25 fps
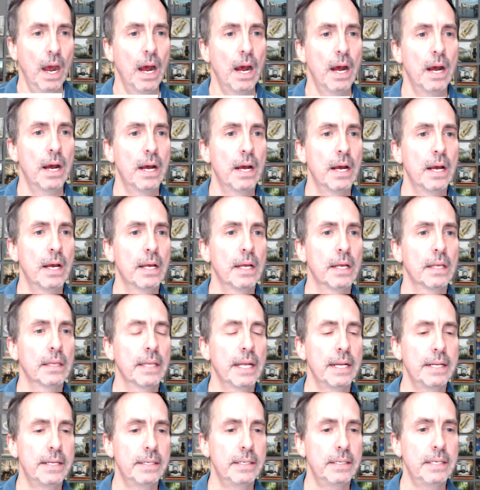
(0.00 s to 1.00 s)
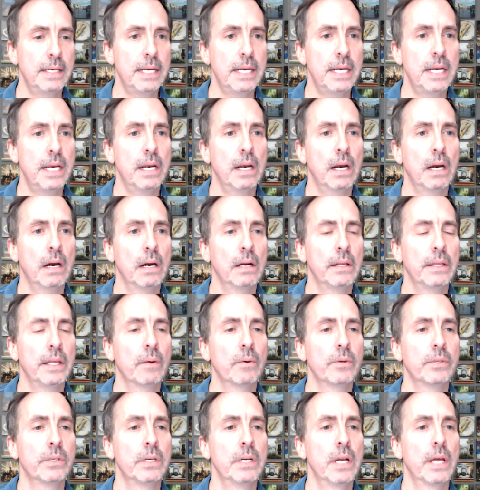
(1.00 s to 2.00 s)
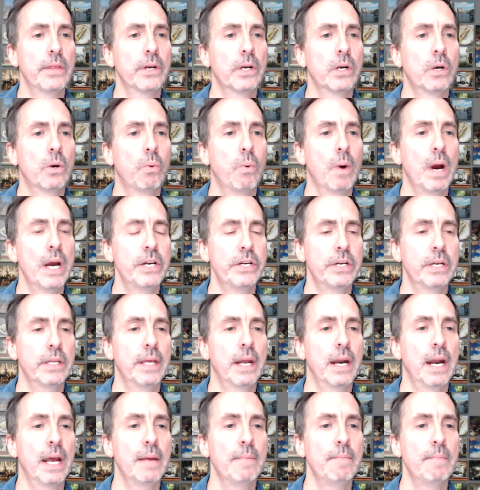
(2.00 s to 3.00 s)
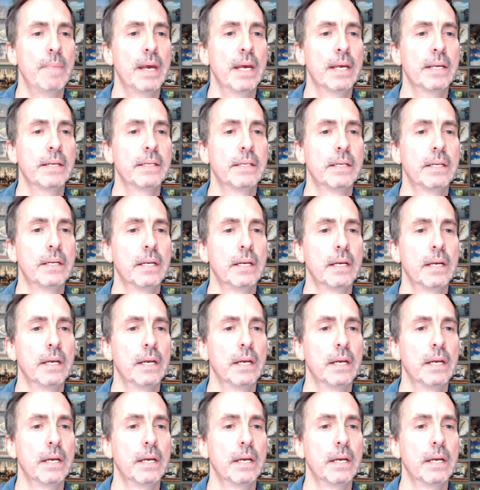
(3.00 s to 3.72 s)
Let's see here. There was another question that I missed.